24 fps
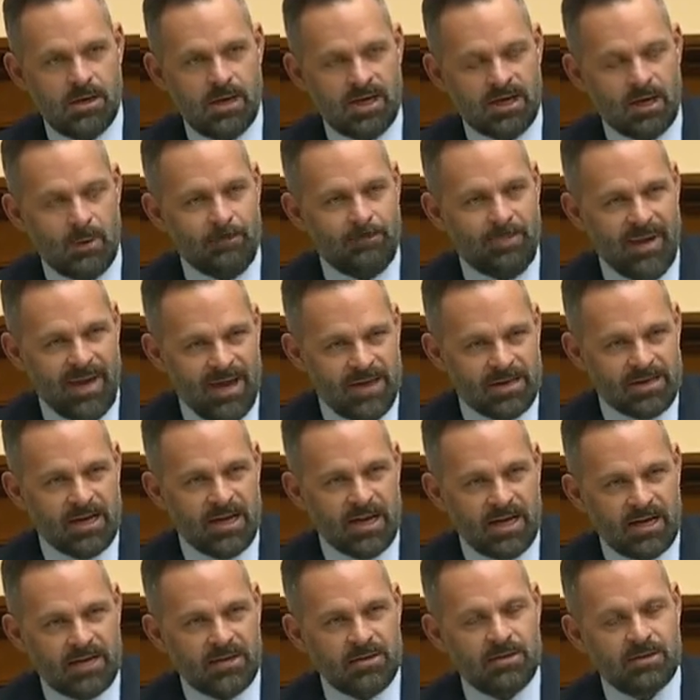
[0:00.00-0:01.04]
and
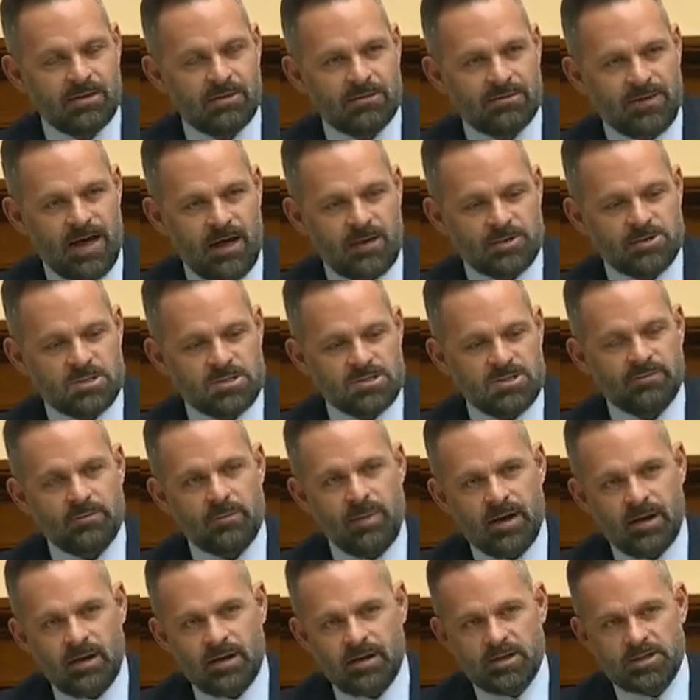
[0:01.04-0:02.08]
abandoning thousands of
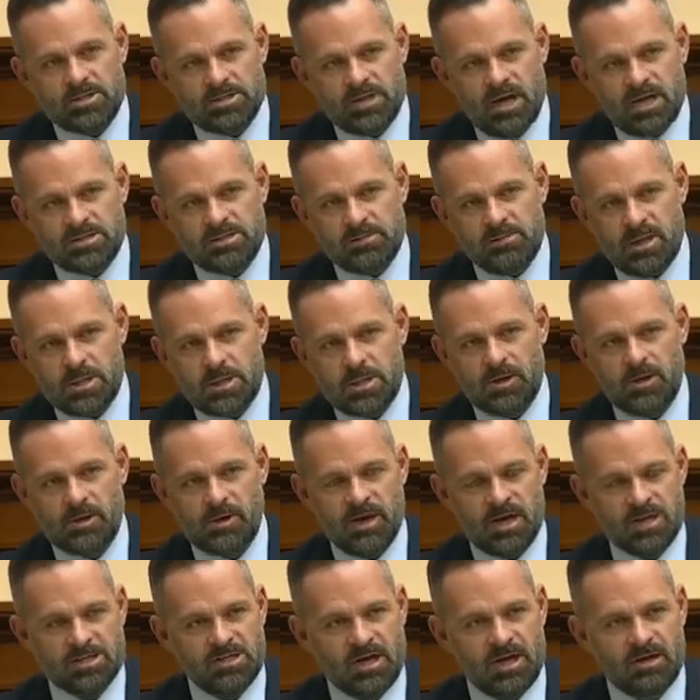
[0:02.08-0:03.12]
Americans, not to mention our
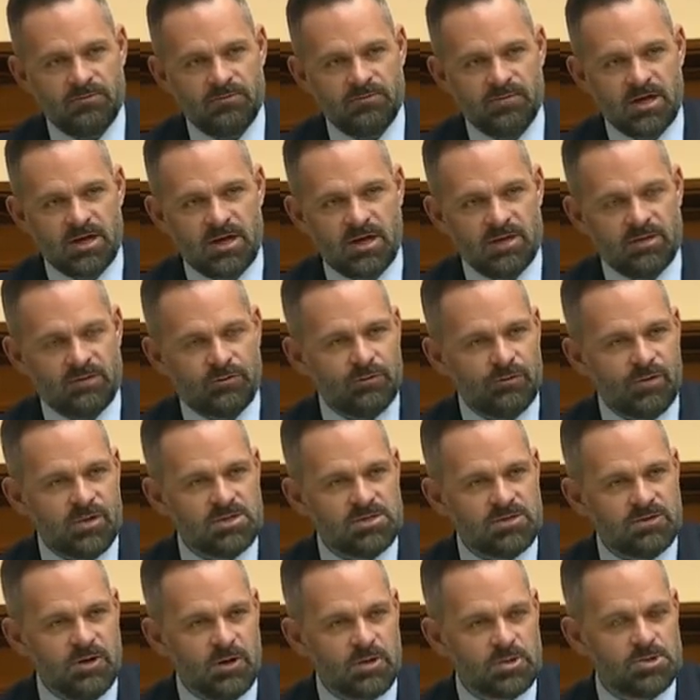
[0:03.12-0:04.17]
SIV and the
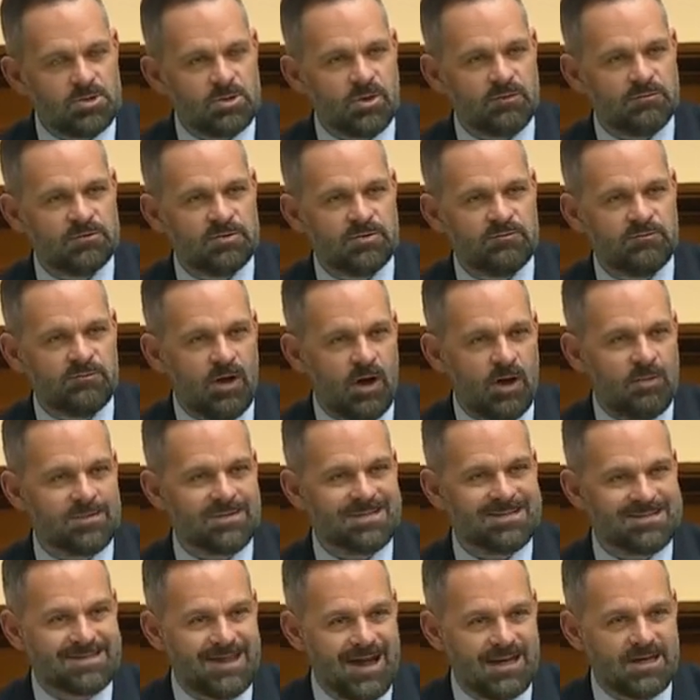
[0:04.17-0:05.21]
friends of those who have fought
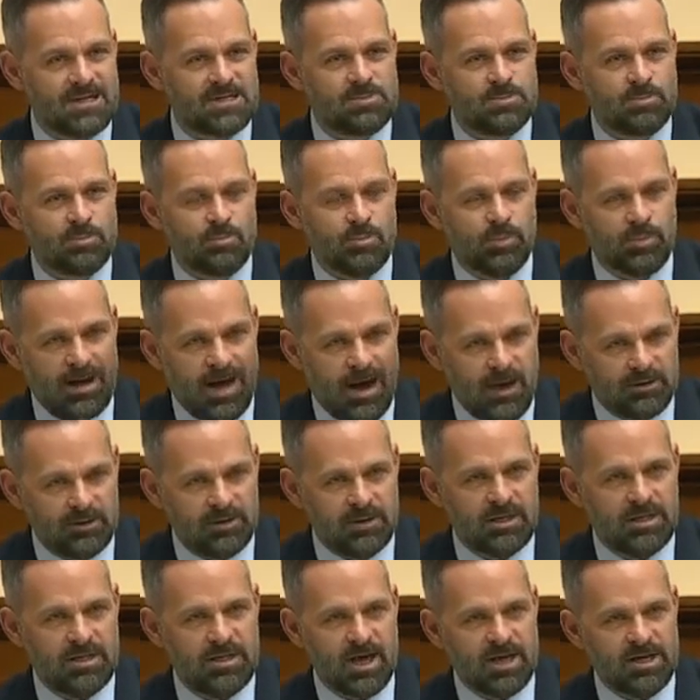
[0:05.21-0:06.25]
beside us
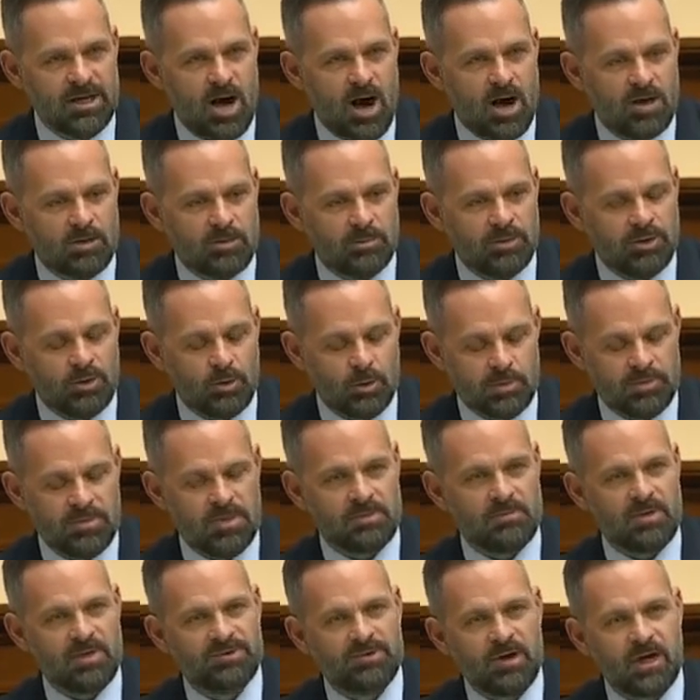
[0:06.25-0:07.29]
proudly and honorably, who are
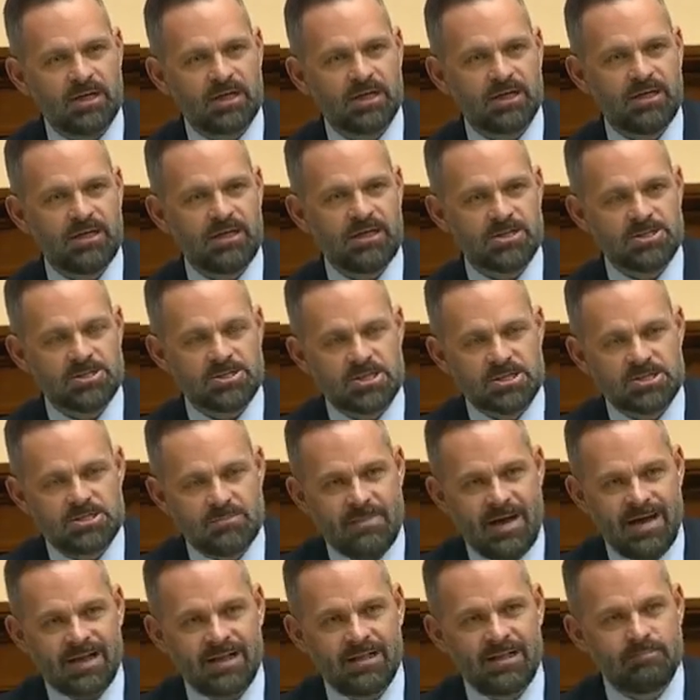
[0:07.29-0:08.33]
being methodically and
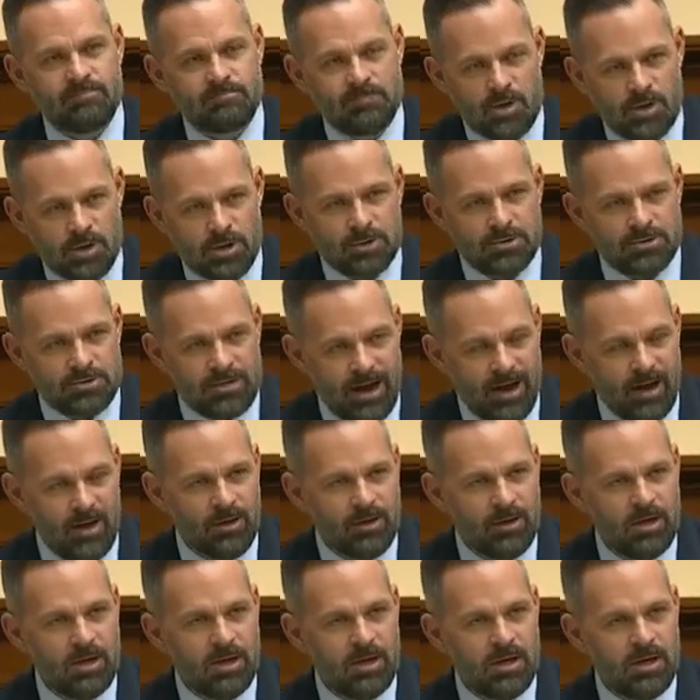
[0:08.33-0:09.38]
systematically murdered now